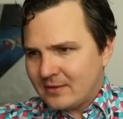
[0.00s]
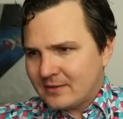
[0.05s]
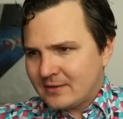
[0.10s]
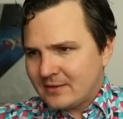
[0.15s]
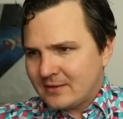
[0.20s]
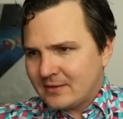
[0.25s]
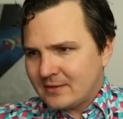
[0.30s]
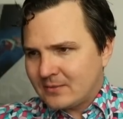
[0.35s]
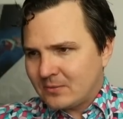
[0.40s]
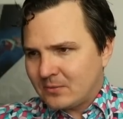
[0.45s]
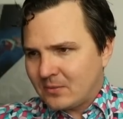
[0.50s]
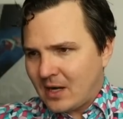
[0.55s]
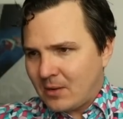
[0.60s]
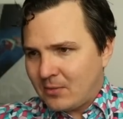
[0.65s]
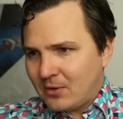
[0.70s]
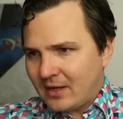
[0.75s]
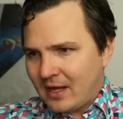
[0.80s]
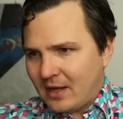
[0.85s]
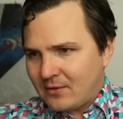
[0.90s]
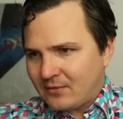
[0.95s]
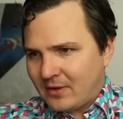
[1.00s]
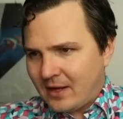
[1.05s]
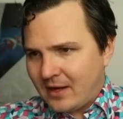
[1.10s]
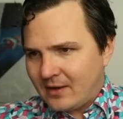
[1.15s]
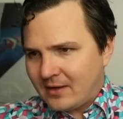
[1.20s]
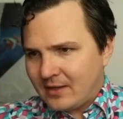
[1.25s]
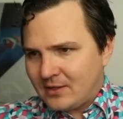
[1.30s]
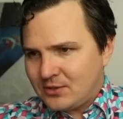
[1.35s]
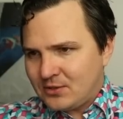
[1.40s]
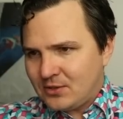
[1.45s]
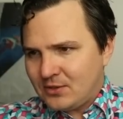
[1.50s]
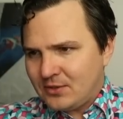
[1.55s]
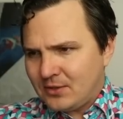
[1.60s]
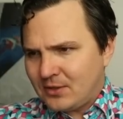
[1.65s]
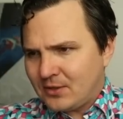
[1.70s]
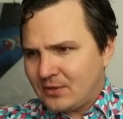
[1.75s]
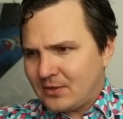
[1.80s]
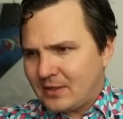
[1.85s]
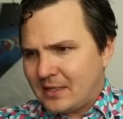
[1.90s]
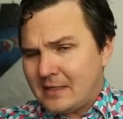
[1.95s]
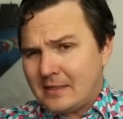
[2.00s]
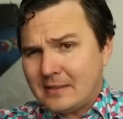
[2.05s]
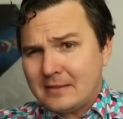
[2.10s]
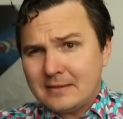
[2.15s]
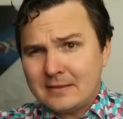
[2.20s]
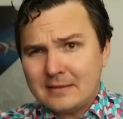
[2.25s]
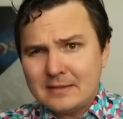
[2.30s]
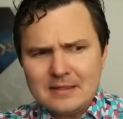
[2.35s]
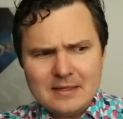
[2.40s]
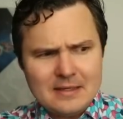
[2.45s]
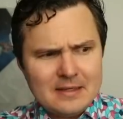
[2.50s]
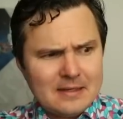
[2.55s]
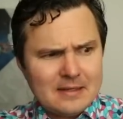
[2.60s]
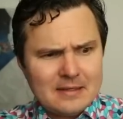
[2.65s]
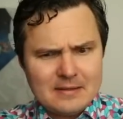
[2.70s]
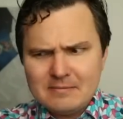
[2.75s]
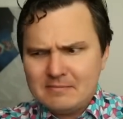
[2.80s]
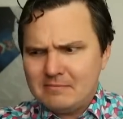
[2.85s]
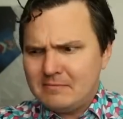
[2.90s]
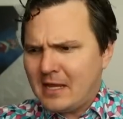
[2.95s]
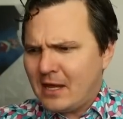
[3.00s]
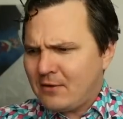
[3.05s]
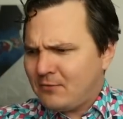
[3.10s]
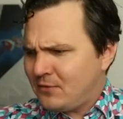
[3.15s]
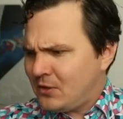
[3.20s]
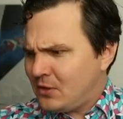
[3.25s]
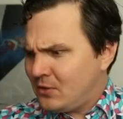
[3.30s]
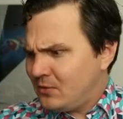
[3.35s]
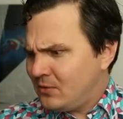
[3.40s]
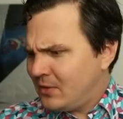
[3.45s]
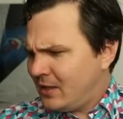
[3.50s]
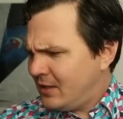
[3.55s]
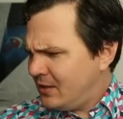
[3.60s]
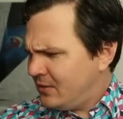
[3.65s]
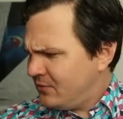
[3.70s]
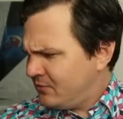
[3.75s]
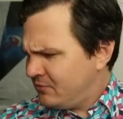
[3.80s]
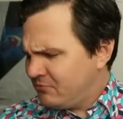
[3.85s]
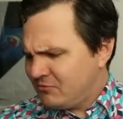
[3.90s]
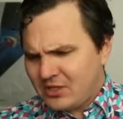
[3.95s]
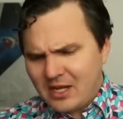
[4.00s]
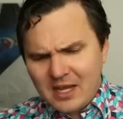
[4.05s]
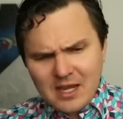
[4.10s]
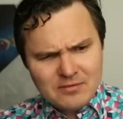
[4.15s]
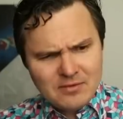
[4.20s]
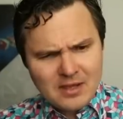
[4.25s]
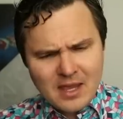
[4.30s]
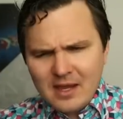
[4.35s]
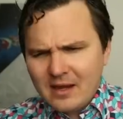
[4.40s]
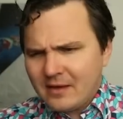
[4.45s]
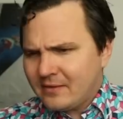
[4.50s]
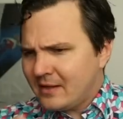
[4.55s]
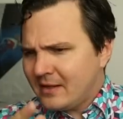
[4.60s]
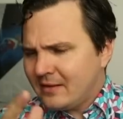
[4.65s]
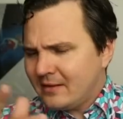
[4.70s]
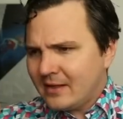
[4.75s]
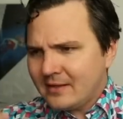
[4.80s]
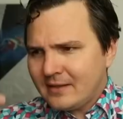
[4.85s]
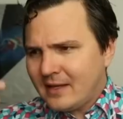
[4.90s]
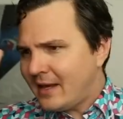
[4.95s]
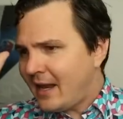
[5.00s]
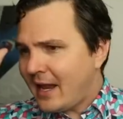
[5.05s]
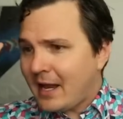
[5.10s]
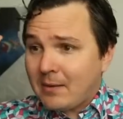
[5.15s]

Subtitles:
This is Robert F. Kennedy Jr. He's the nephew of JFK, I think, like that.